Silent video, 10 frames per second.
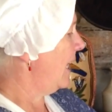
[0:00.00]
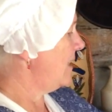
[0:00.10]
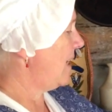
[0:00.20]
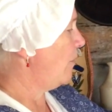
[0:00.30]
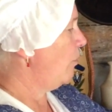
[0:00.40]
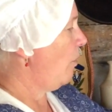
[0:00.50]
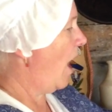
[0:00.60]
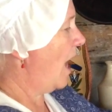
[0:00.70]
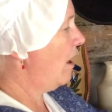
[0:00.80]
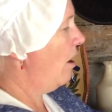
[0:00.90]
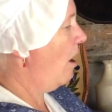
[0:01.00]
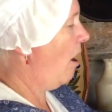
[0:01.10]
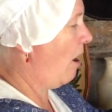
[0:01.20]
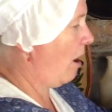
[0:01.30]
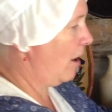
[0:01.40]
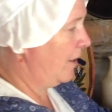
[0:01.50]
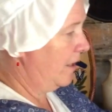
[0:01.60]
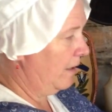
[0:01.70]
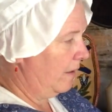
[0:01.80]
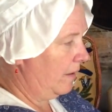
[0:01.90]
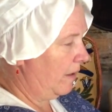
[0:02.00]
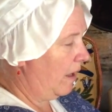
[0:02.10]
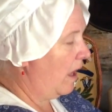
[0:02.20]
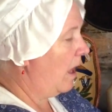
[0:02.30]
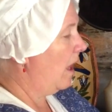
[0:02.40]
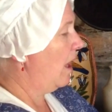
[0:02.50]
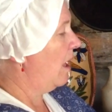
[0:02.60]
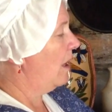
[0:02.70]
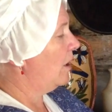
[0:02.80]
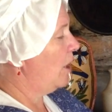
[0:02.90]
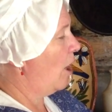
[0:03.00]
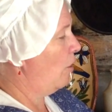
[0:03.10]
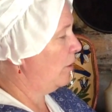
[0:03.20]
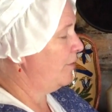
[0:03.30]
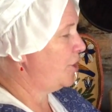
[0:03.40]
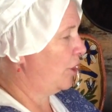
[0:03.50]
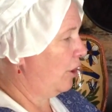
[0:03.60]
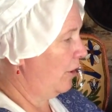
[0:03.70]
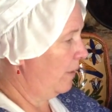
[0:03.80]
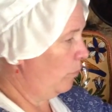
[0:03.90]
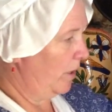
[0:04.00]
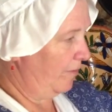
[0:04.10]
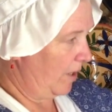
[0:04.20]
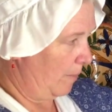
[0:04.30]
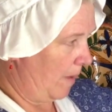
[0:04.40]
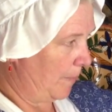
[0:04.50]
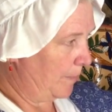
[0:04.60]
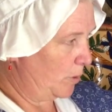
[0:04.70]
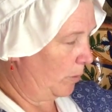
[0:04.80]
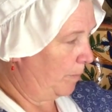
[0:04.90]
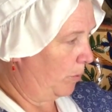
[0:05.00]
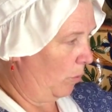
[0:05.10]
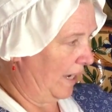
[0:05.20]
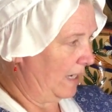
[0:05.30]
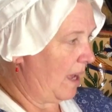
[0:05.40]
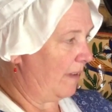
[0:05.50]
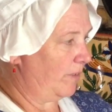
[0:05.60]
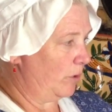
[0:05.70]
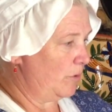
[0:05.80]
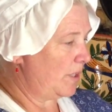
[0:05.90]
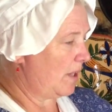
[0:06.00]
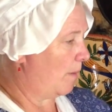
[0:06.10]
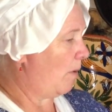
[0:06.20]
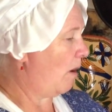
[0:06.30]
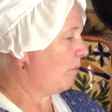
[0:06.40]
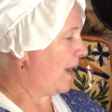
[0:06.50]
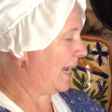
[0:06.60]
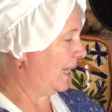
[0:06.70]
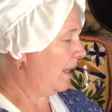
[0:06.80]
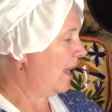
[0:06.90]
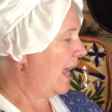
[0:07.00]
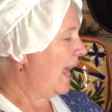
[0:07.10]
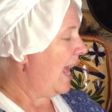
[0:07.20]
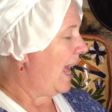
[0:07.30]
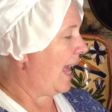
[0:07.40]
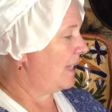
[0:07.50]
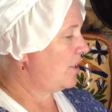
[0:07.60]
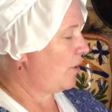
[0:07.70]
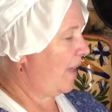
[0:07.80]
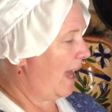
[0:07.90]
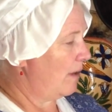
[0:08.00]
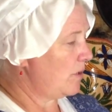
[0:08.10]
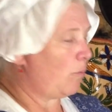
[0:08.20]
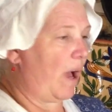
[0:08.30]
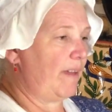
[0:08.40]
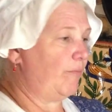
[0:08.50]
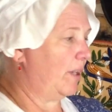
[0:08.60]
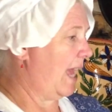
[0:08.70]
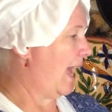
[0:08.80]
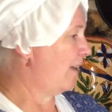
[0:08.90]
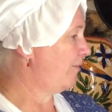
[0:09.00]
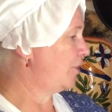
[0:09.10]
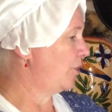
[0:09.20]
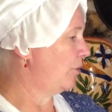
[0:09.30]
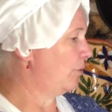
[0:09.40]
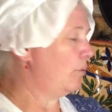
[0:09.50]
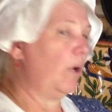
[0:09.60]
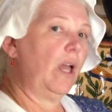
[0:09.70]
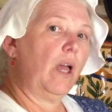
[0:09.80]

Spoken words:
It's a rock-hard cone of sugar. It would have come up to a point. I've used some already. And so the housewife would have to